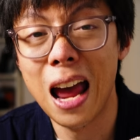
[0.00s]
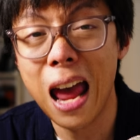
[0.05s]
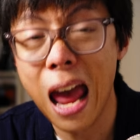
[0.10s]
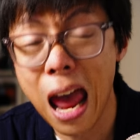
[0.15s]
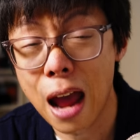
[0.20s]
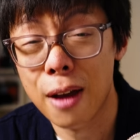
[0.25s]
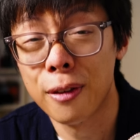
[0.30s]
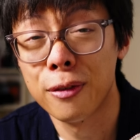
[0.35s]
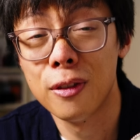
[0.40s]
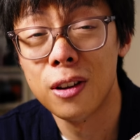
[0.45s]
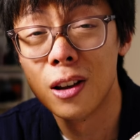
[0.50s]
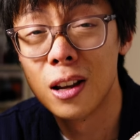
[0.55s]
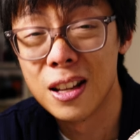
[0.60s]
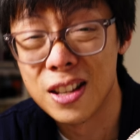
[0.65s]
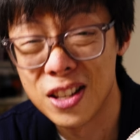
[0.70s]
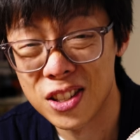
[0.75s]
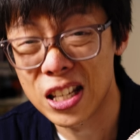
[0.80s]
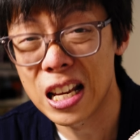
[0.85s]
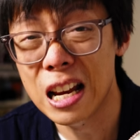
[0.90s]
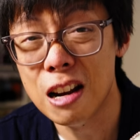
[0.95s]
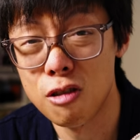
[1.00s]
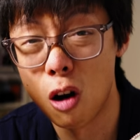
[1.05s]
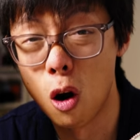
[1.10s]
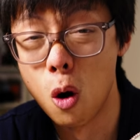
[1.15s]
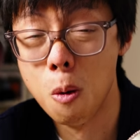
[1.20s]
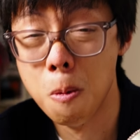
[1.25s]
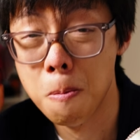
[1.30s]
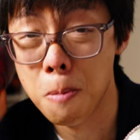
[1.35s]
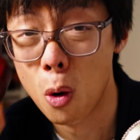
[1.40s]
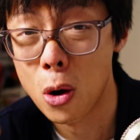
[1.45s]

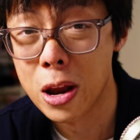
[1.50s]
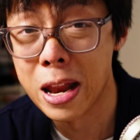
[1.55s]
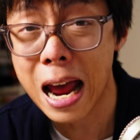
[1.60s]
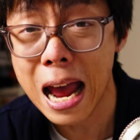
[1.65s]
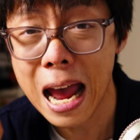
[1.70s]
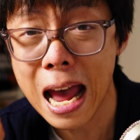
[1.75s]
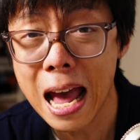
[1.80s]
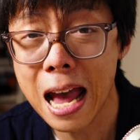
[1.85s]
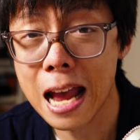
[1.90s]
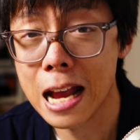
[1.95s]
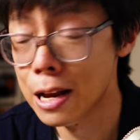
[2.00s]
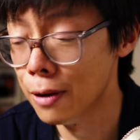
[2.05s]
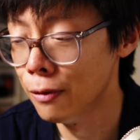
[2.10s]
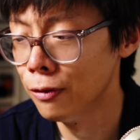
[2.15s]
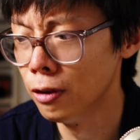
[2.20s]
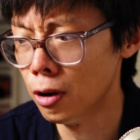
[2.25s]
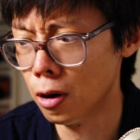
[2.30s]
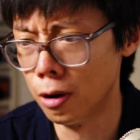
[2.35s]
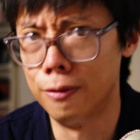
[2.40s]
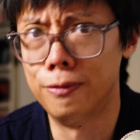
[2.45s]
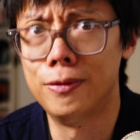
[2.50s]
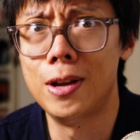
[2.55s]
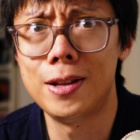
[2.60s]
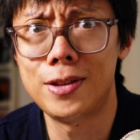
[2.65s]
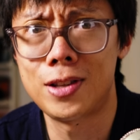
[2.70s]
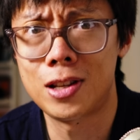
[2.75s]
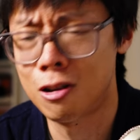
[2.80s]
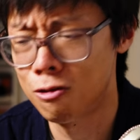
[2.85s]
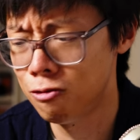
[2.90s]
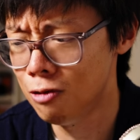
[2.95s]
F0.85.
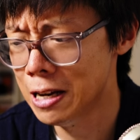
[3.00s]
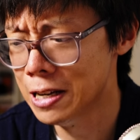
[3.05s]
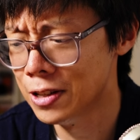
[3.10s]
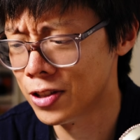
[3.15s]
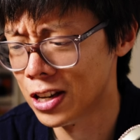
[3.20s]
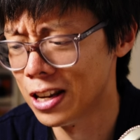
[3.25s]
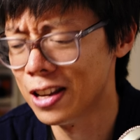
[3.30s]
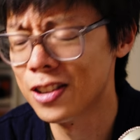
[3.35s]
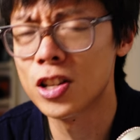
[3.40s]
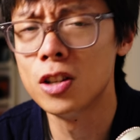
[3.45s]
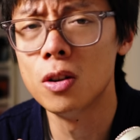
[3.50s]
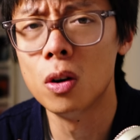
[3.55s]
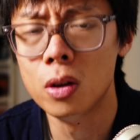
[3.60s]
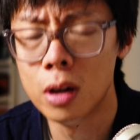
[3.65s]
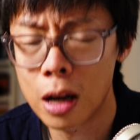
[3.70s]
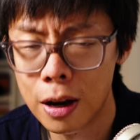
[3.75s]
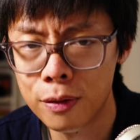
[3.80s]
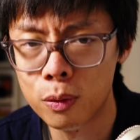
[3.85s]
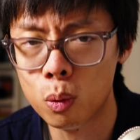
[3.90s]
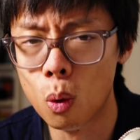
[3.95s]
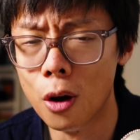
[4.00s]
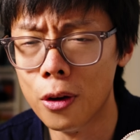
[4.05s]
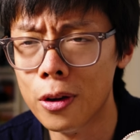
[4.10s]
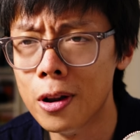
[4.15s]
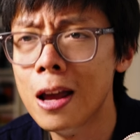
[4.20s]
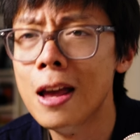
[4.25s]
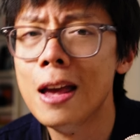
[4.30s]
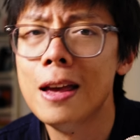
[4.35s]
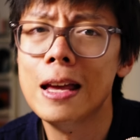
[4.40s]
That's crazy. It's not F1.